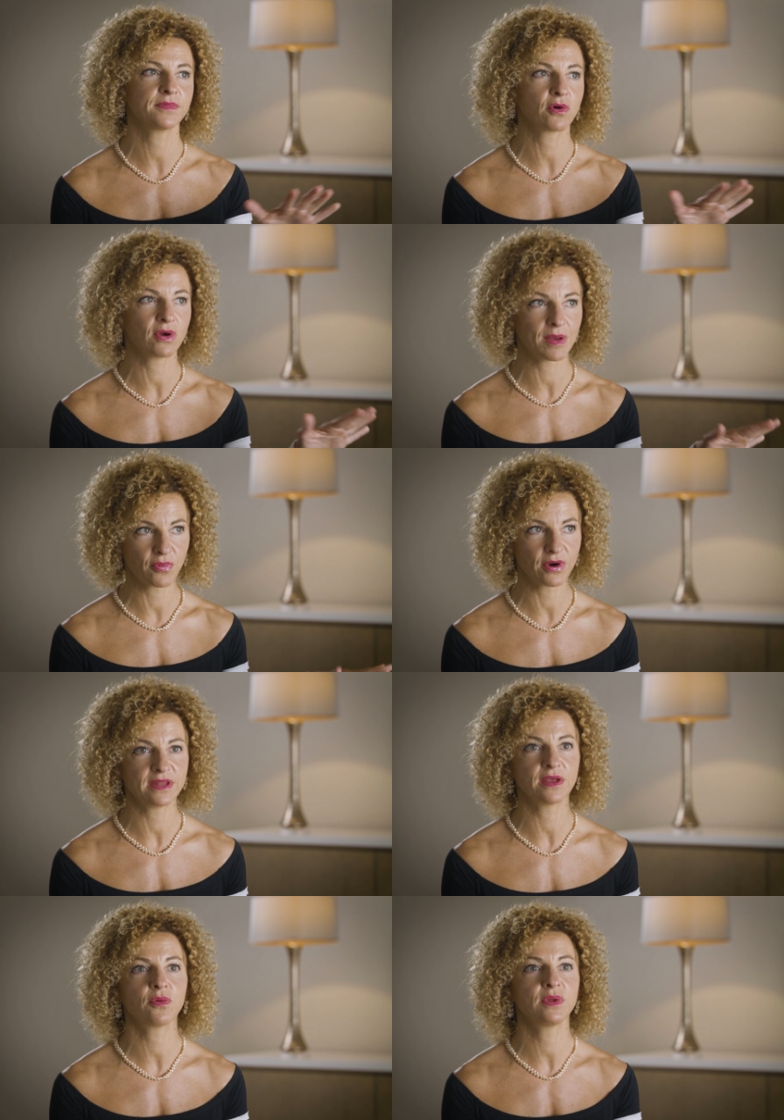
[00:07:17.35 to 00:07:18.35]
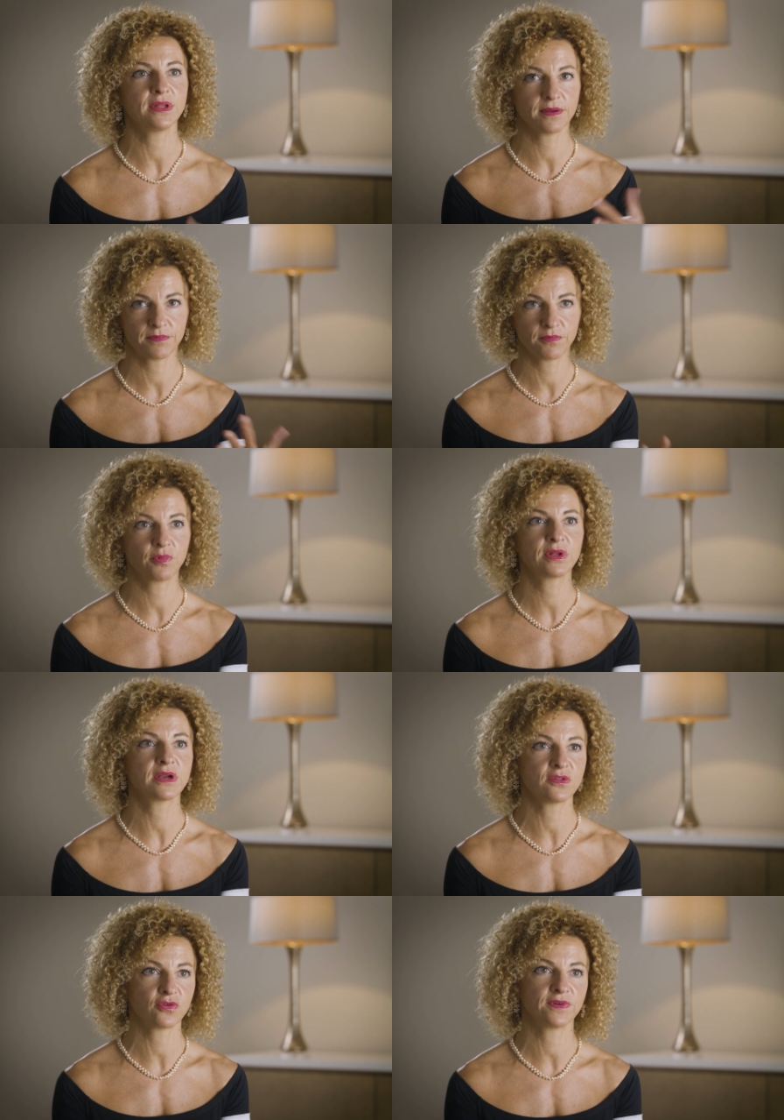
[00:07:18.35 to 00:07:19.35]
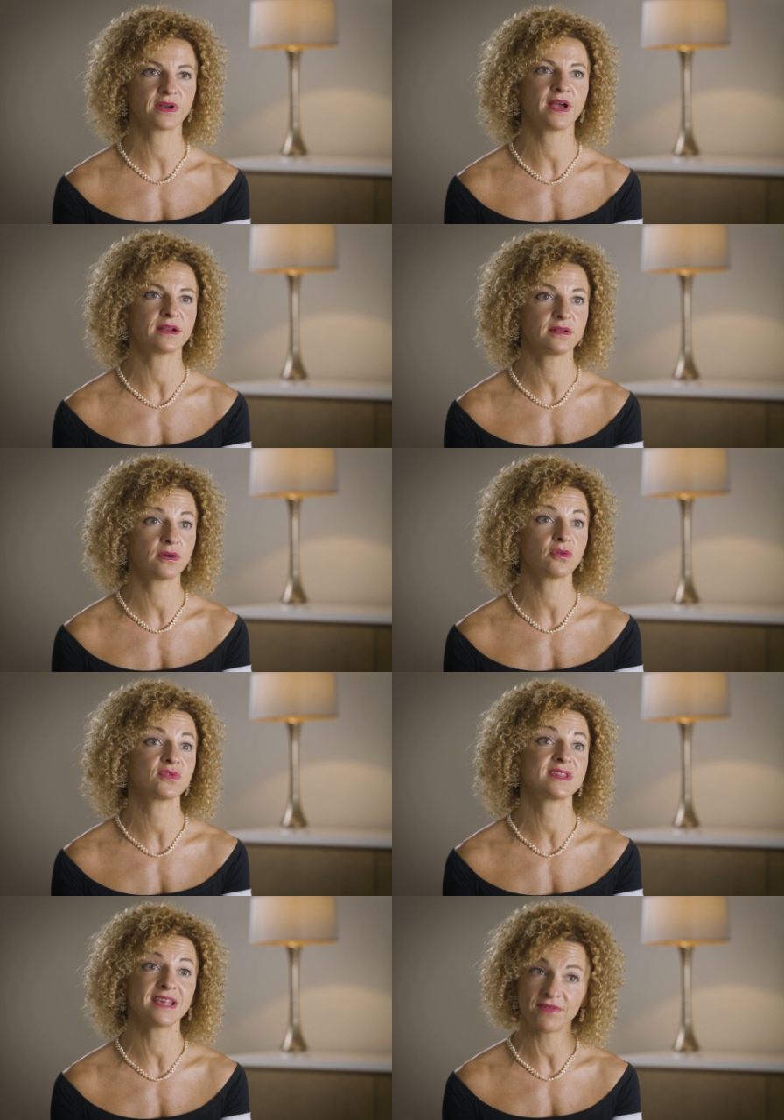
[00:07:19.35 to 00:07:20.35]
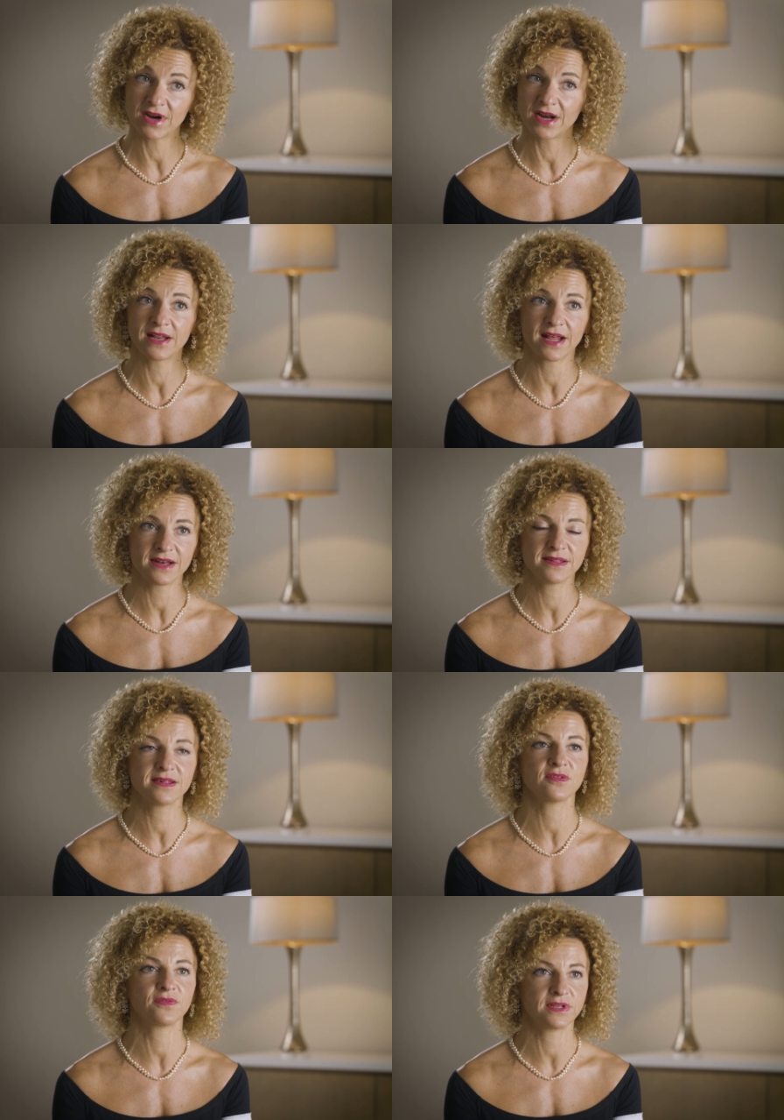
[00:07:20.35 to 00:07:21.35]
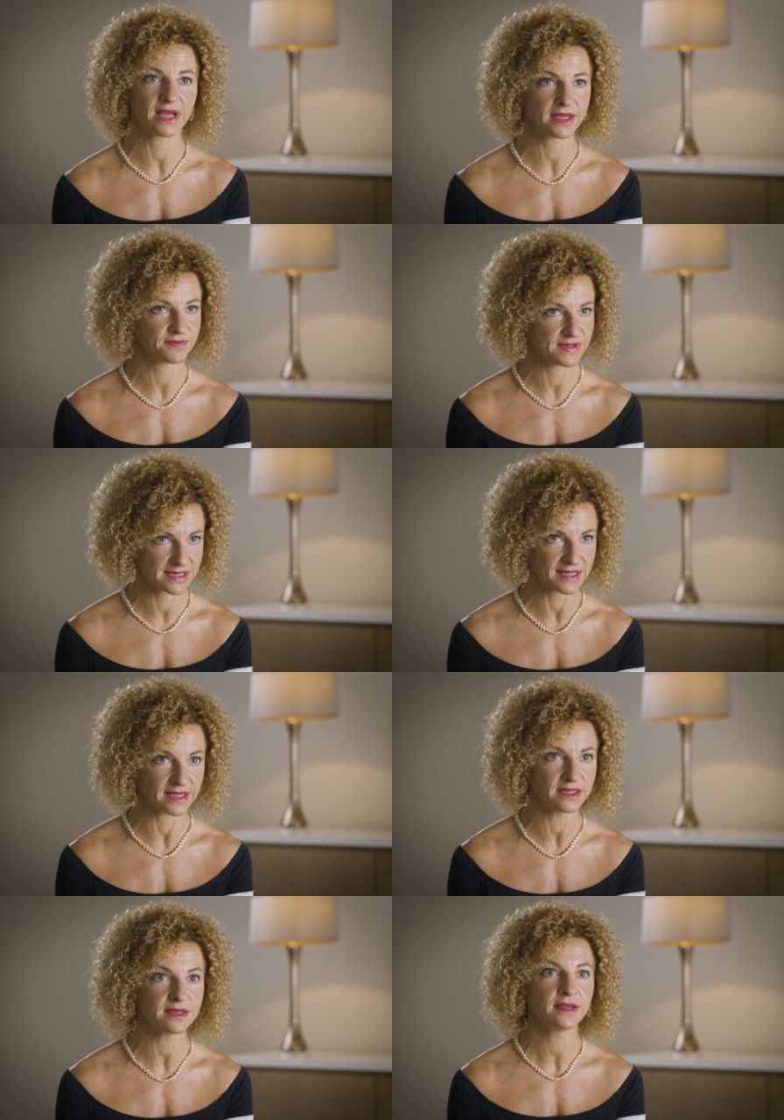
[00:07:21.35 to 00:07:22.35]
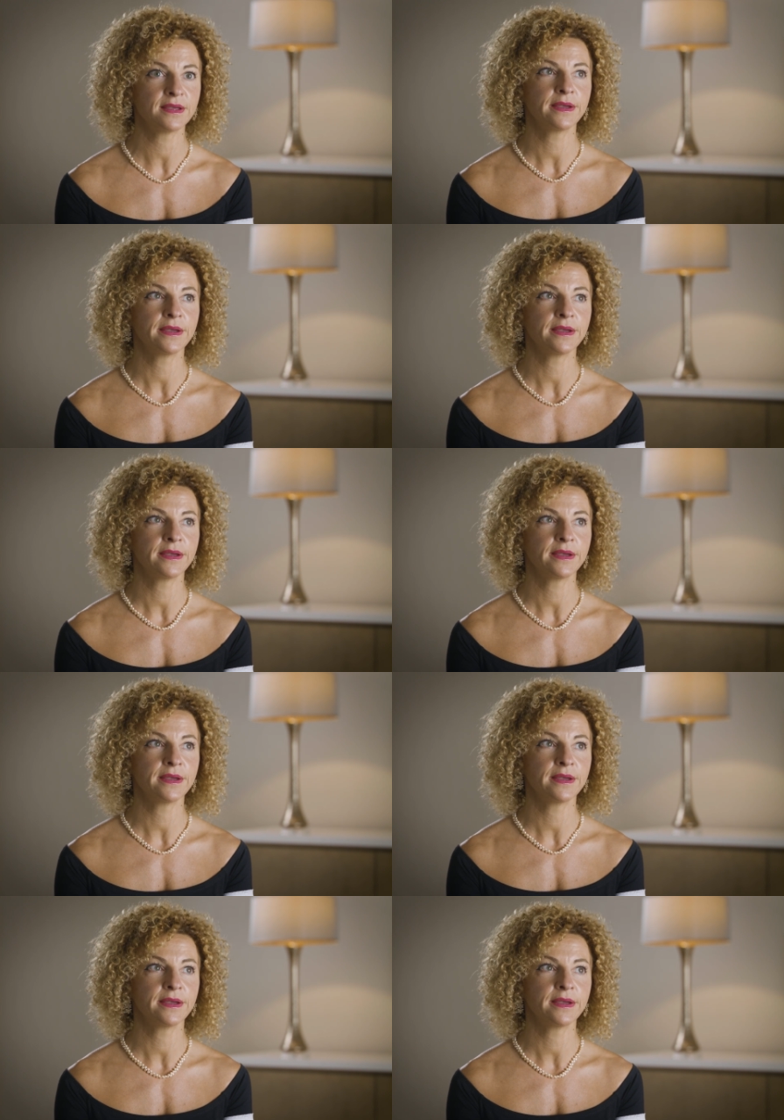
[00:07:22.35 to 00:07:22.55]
collaborating with, the, uh, with Christopher Gardner on several analyses of the DietFit study